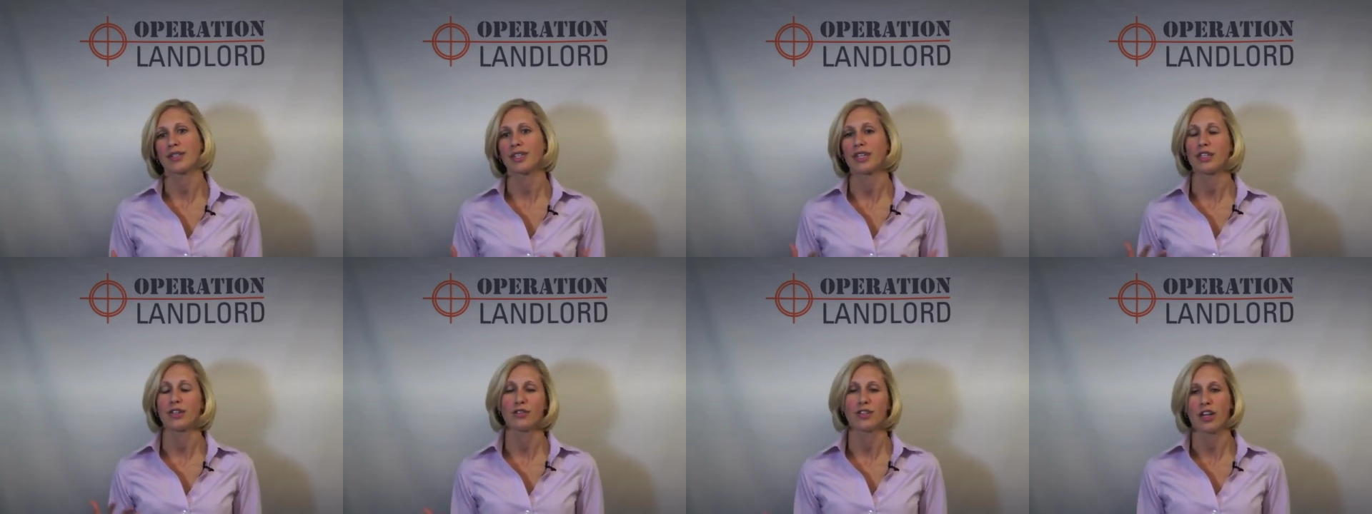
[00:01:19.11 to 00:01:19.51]

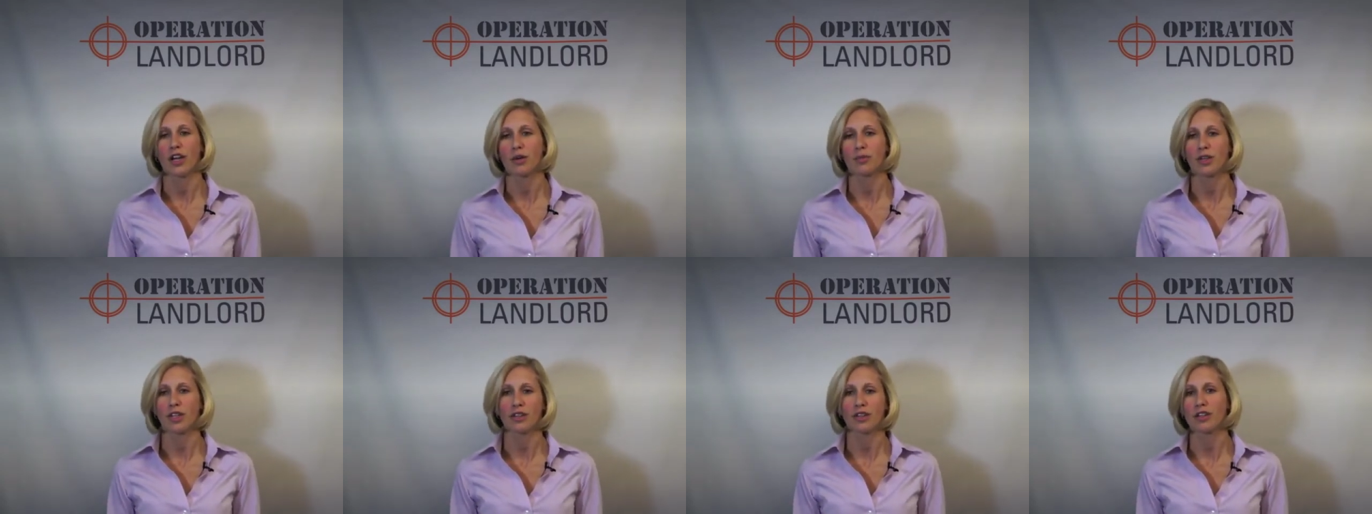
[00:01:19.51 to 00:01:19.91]
can you
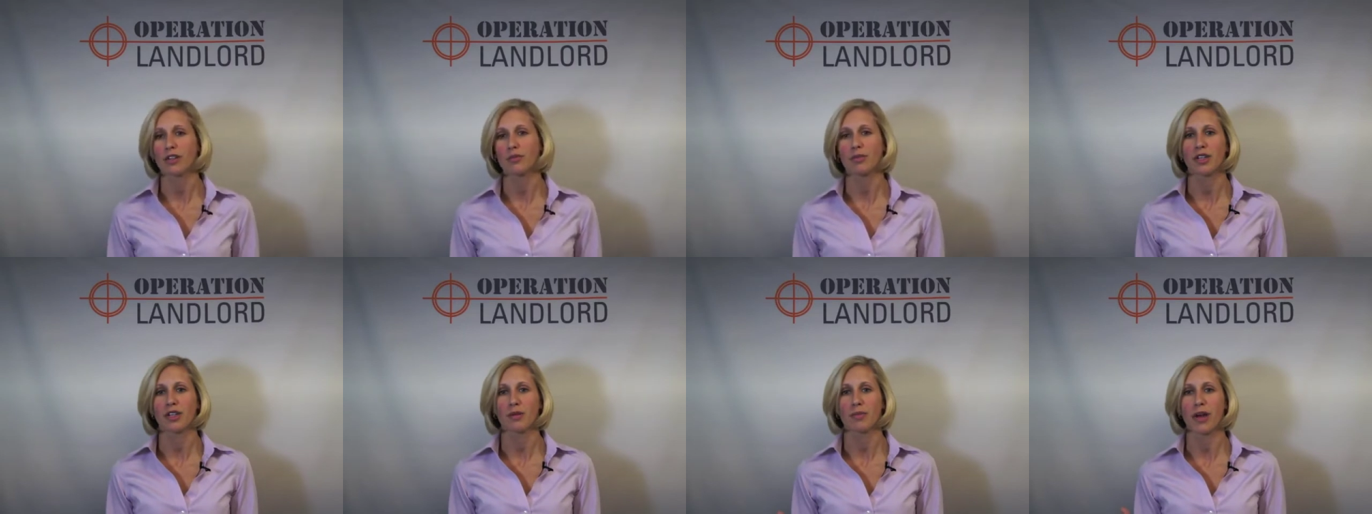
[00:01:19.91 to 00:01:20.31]
tell me a
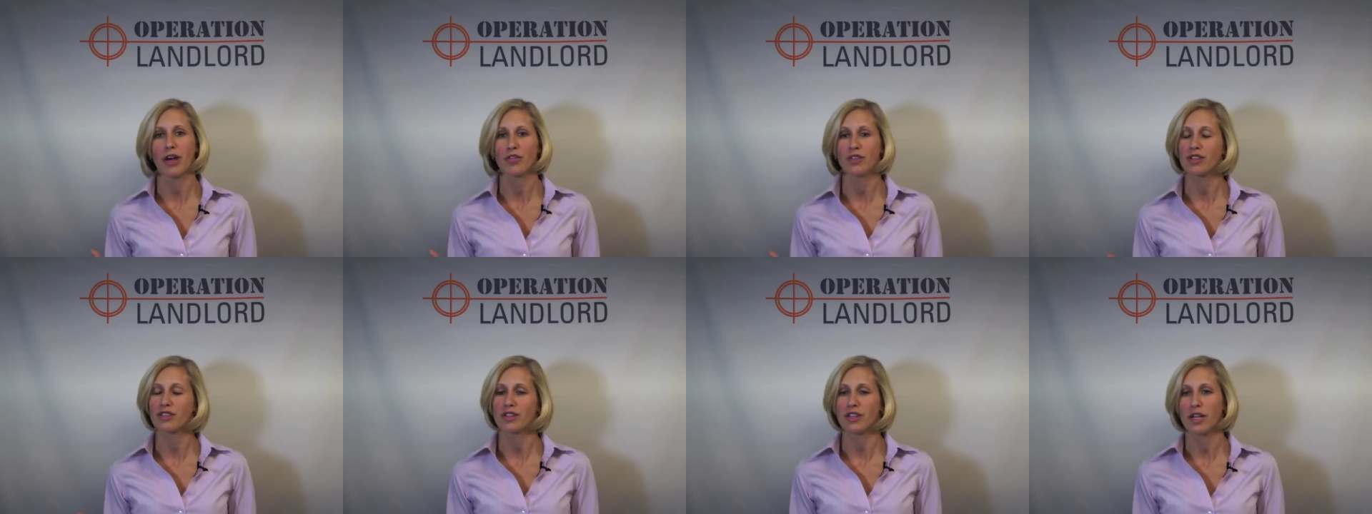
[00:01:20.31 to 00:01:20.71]
little bit
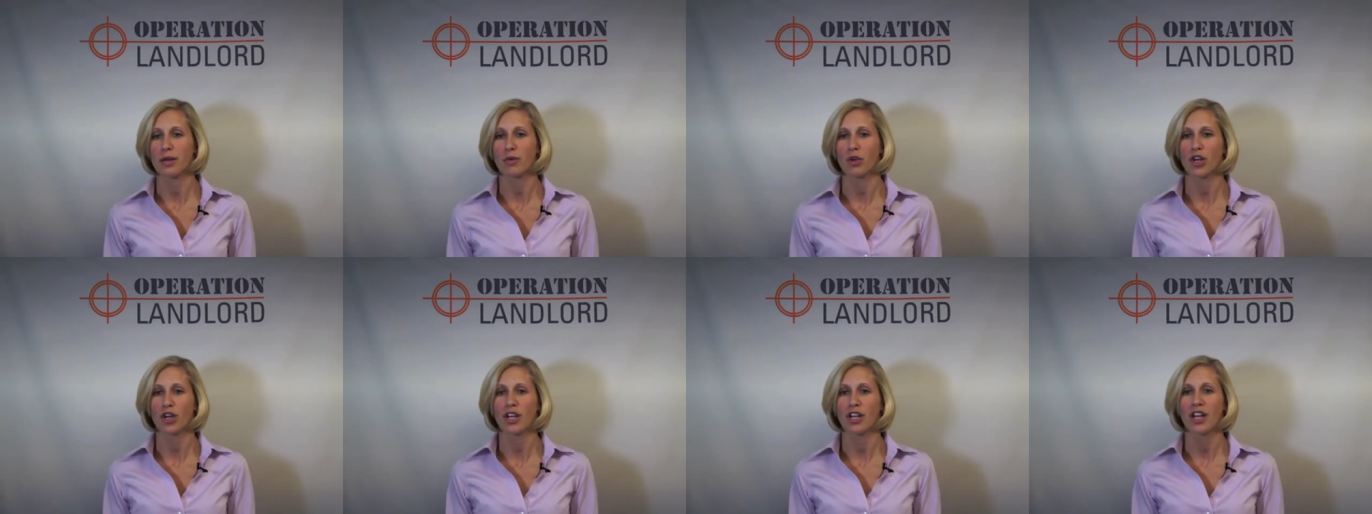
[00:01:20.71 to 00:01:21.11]
about this
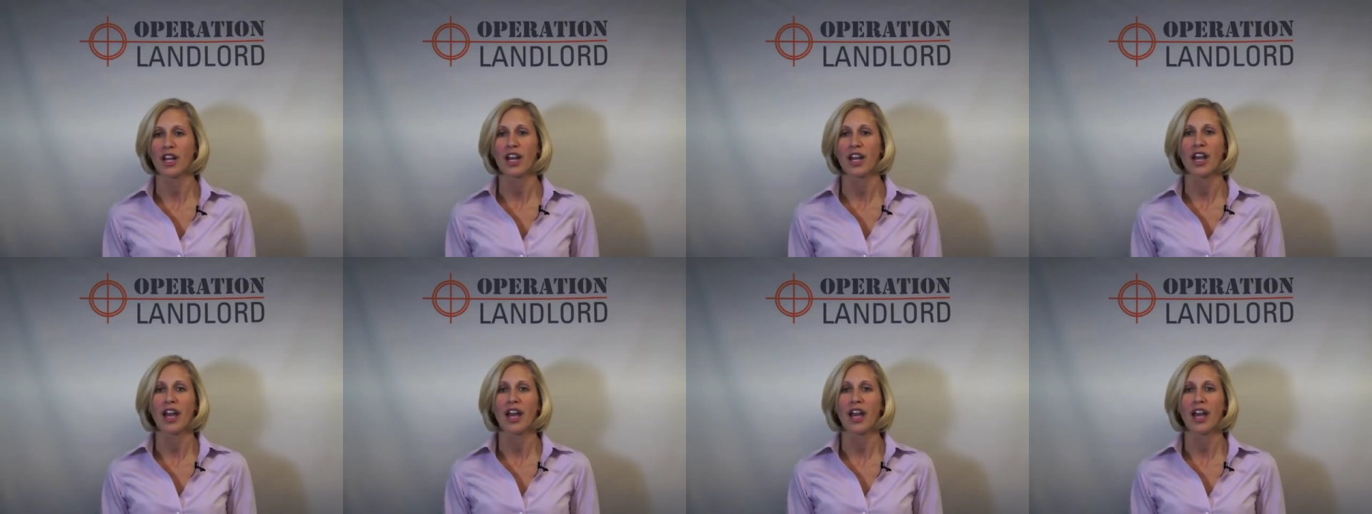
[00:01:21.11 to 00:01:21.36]
neighborhood?